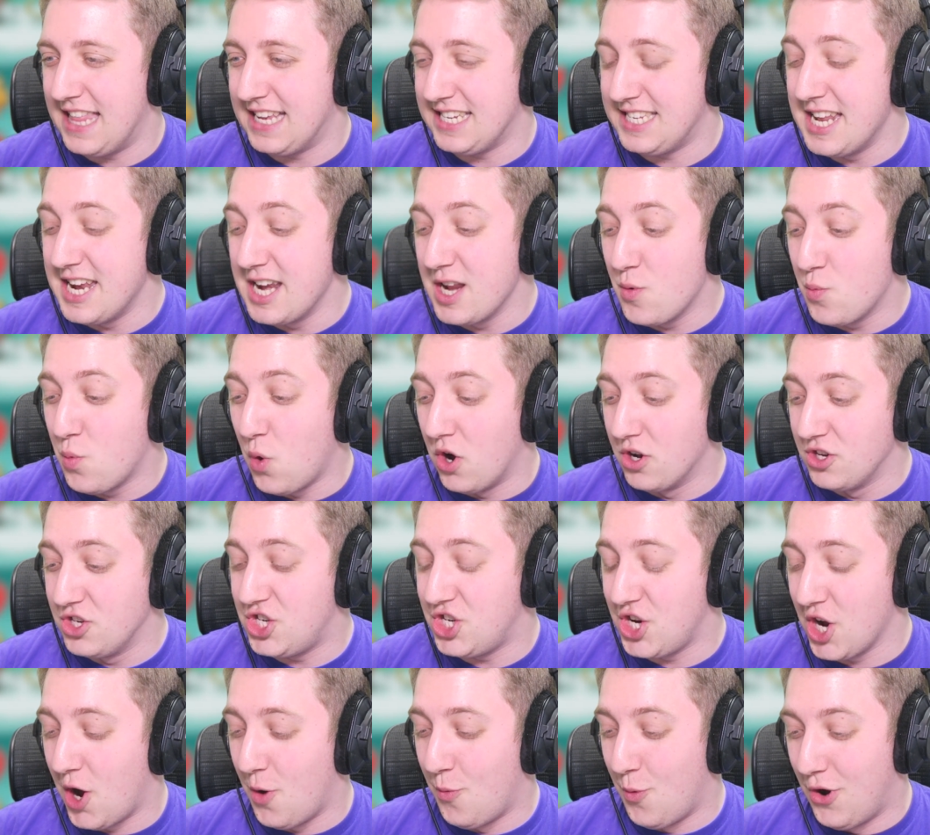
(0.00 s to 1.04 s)
That's nearly one
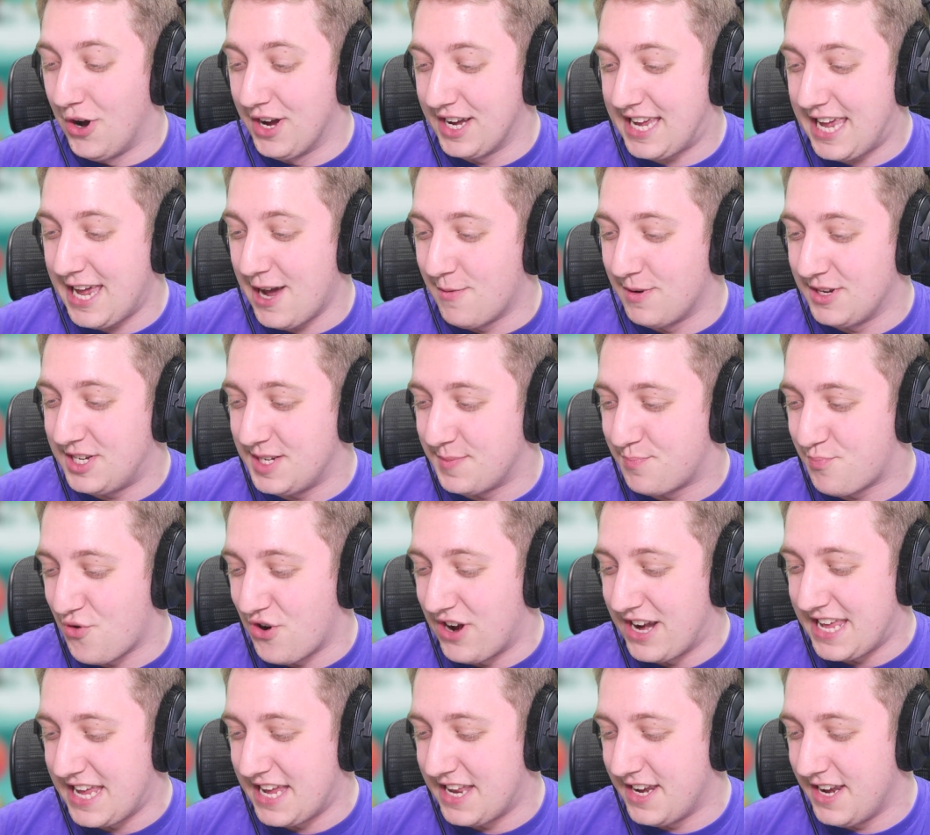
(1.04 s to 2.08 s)
shot, one kill, which is
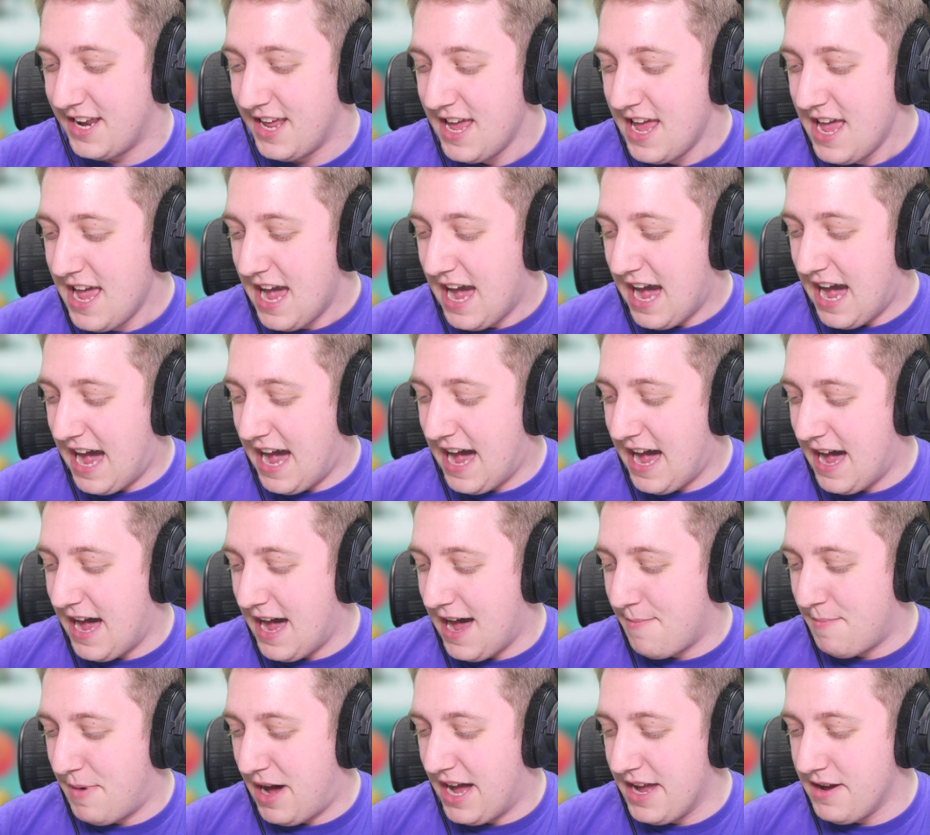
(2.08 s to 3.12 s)
brilliant.
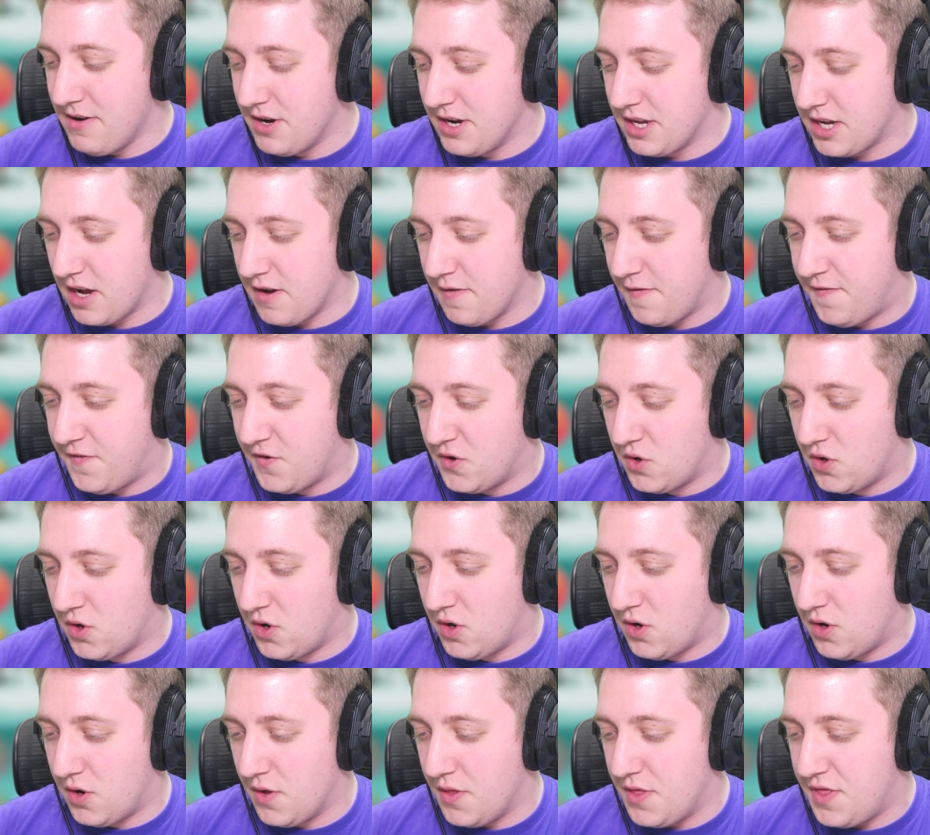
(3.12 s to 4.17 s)
Um, I'm going to go
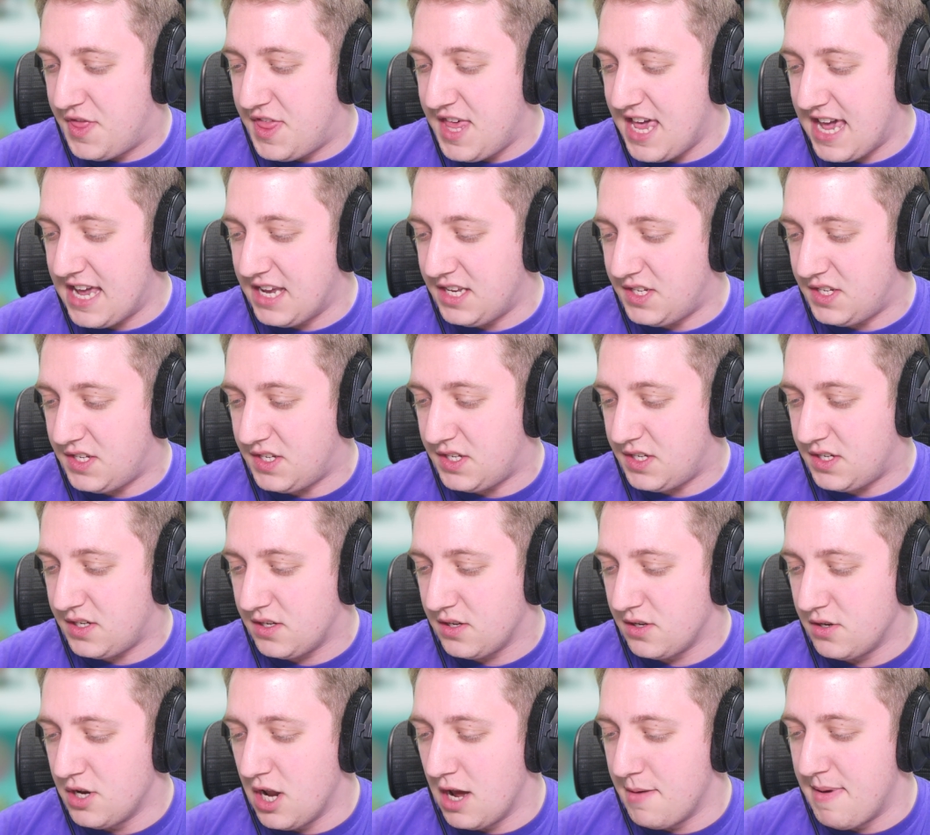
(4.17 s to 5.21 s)
for this.
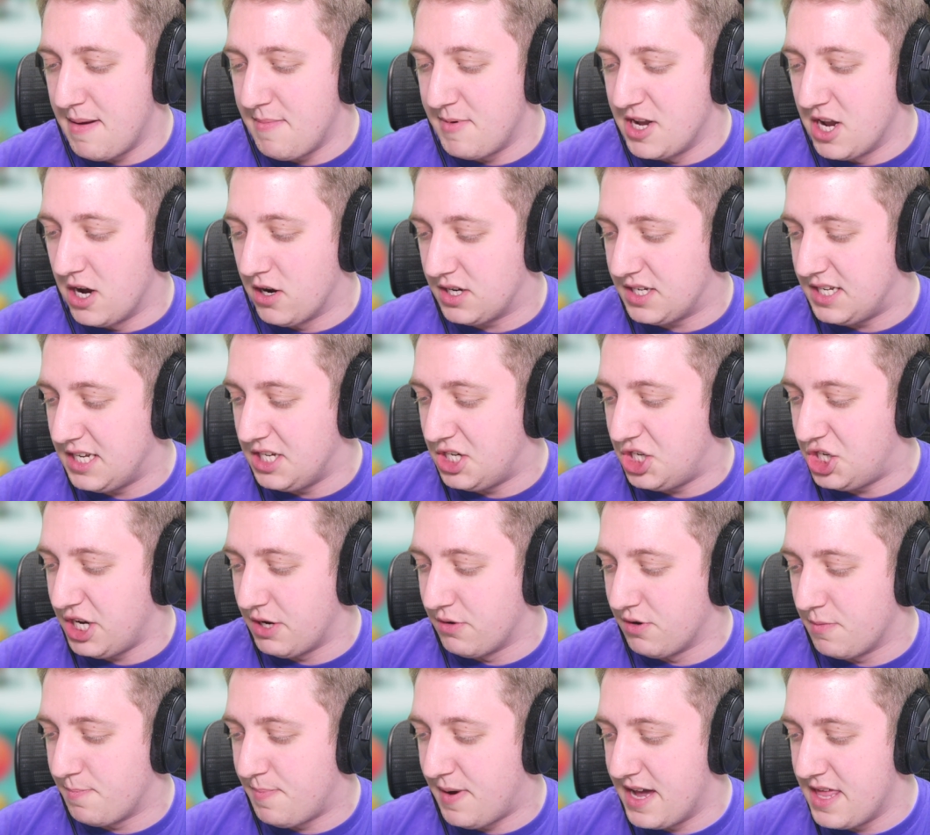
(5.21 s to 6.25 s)
No, maybe not because he's
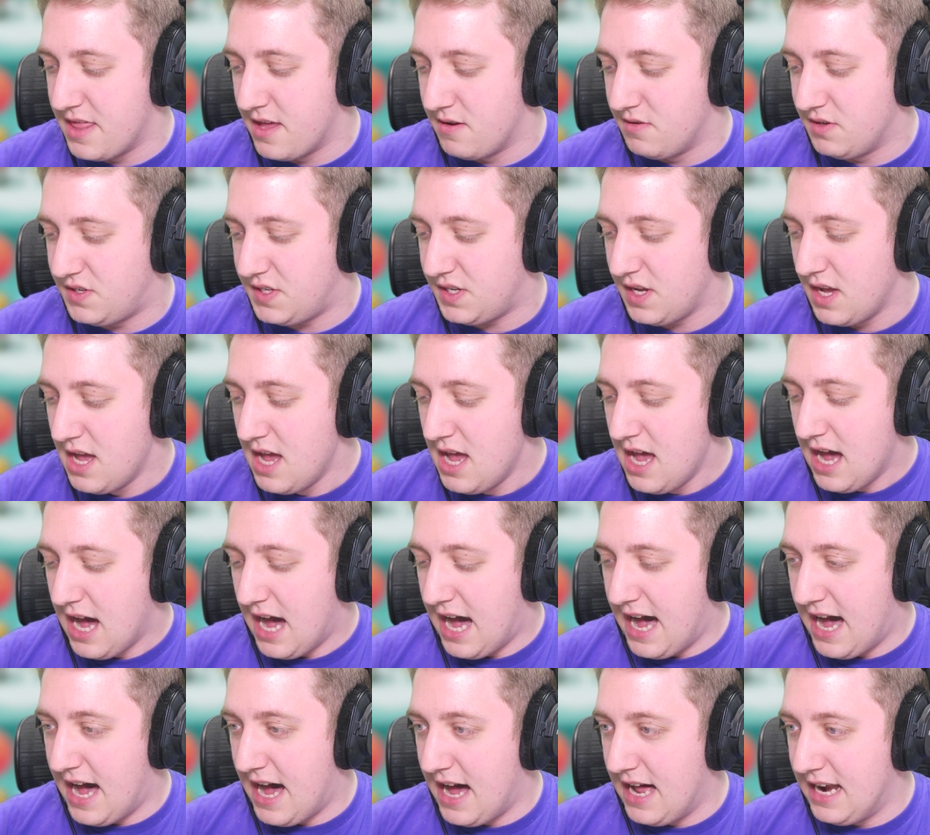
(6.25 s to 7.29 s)
shielded by those.
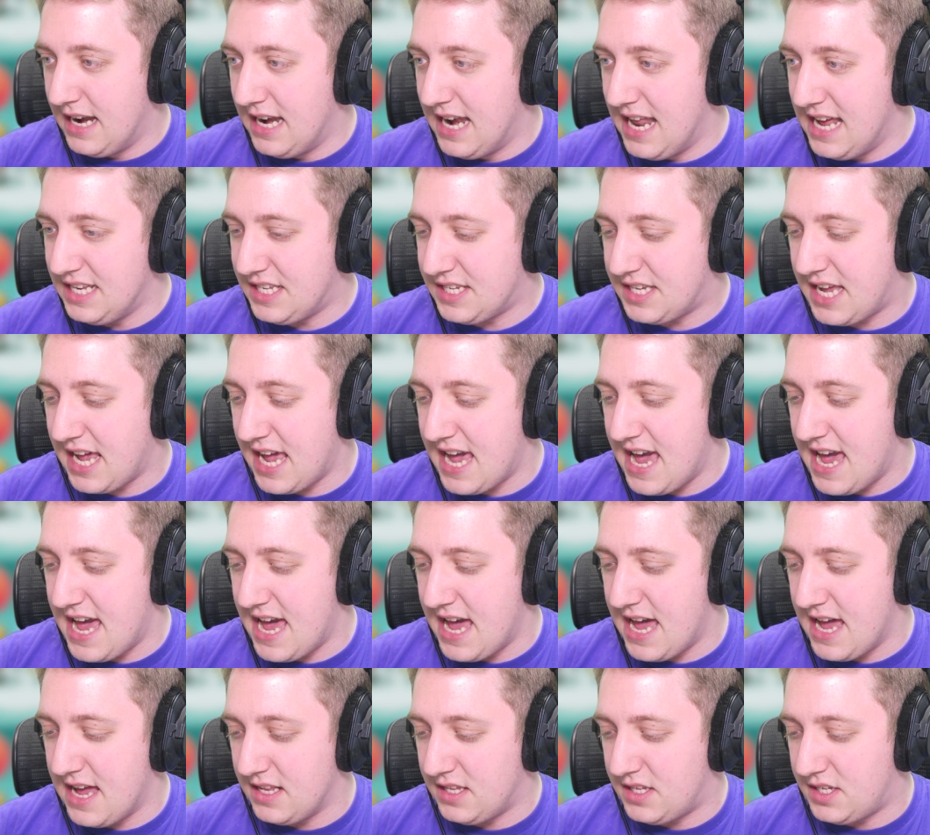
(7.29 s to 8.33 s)
Uh, let's
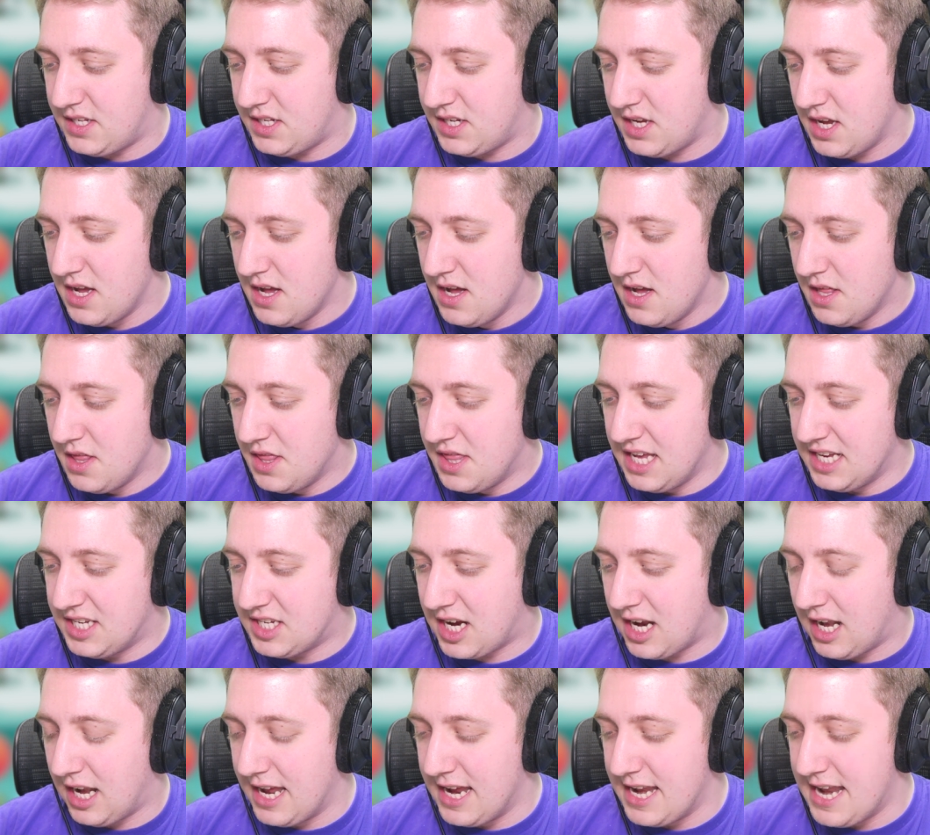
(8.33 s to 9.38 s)
get this
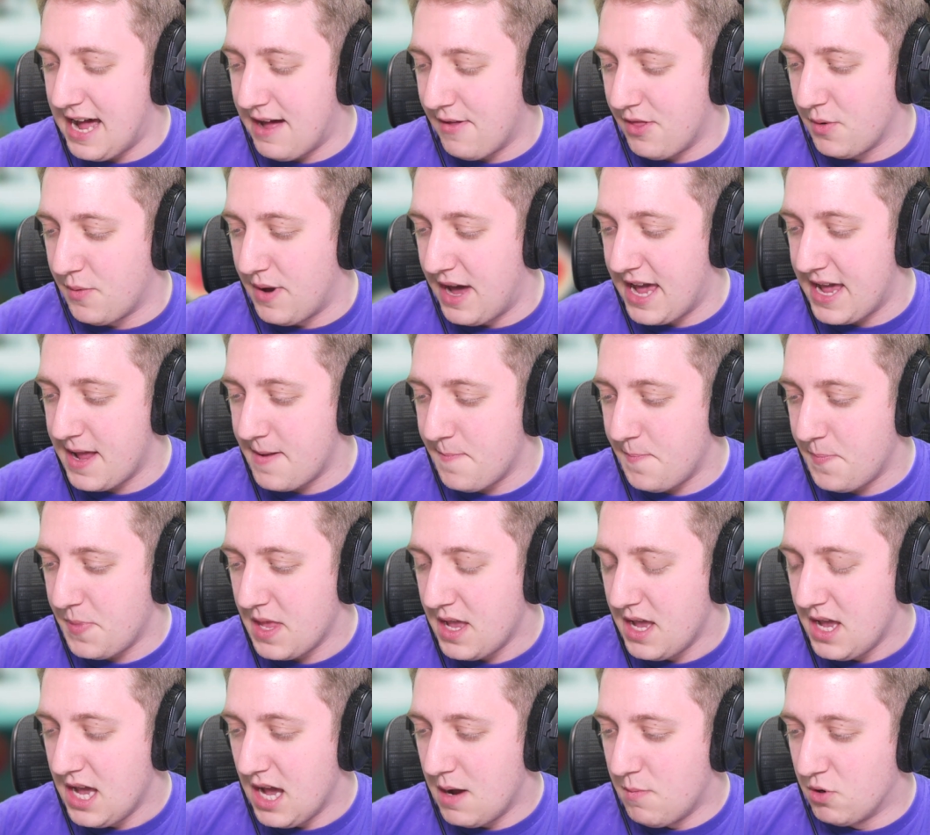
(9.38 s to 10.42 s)
cleared out the way.
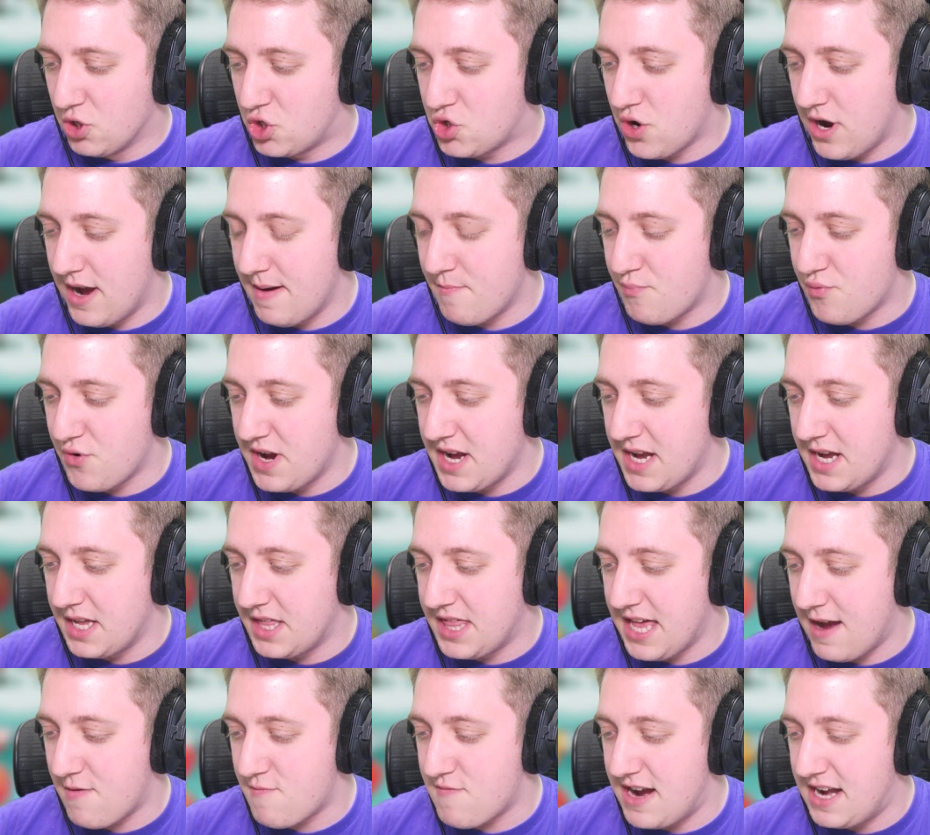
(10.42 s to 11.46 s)
And we'll try and bring
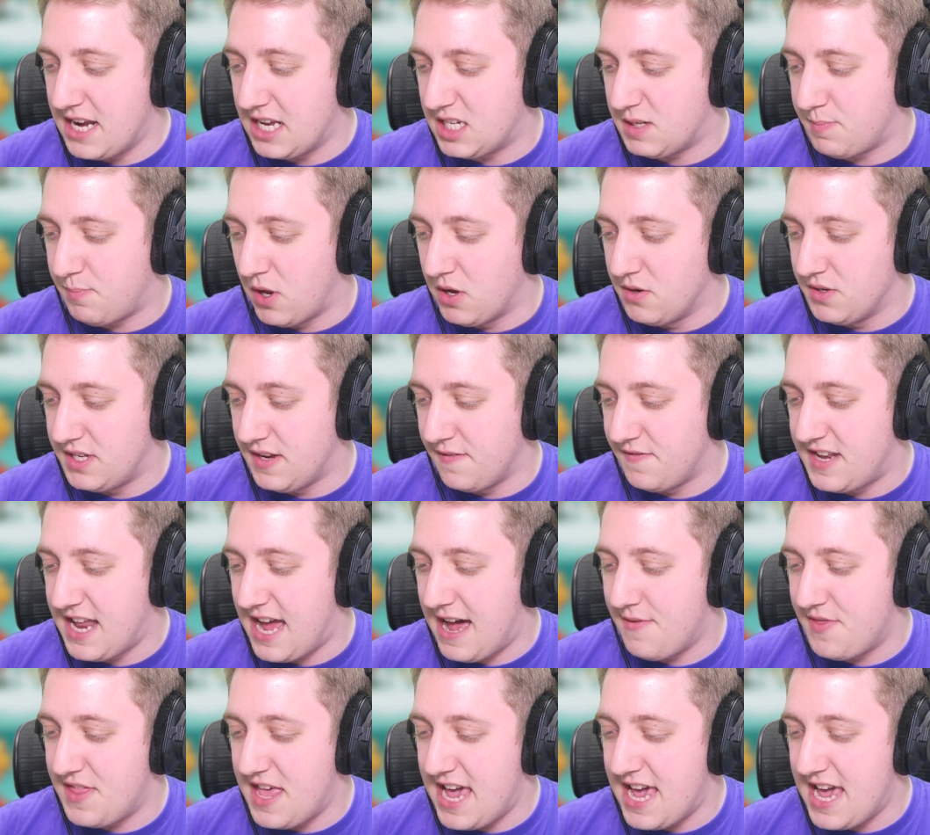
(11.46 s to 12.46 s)
that red explosive down.